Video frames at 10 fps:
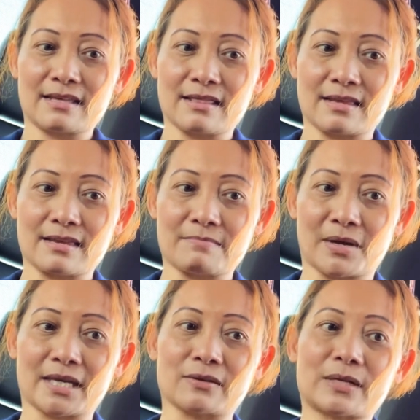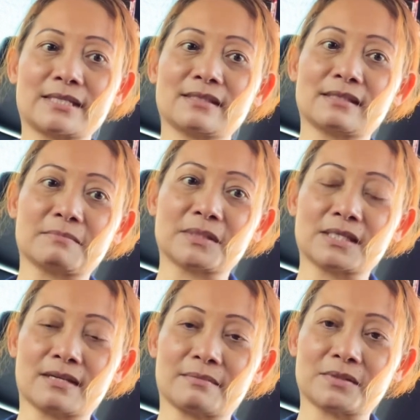the migraines
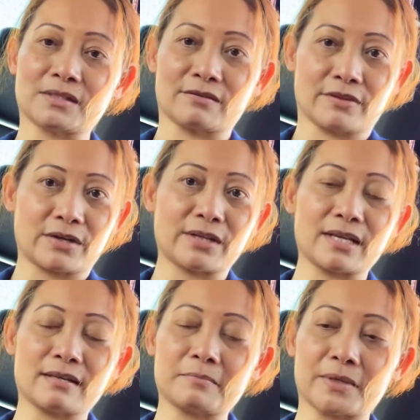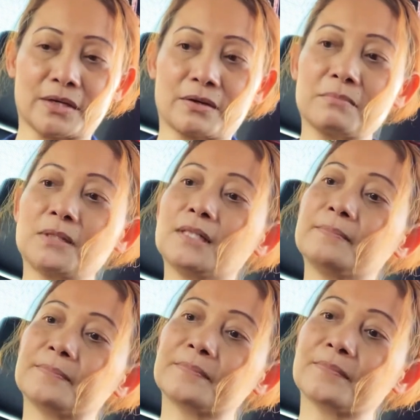sometimes are very unbearable.